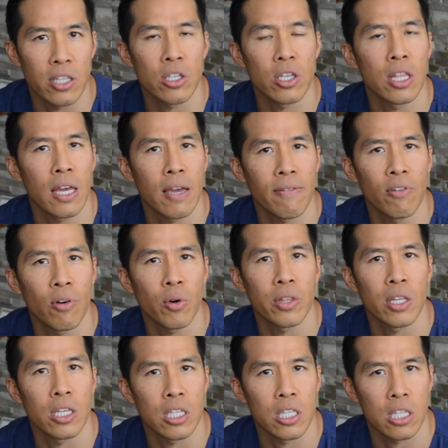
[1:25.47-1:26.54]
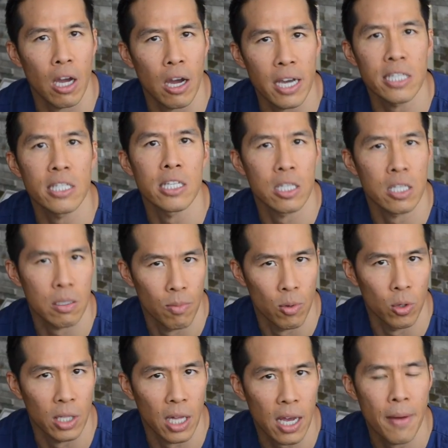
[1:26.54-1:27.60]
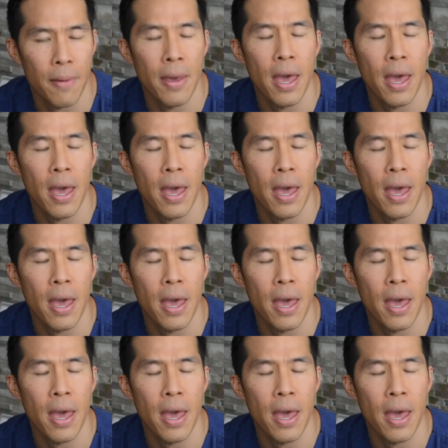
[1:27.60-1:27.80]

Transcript: So therefore, the size is smaller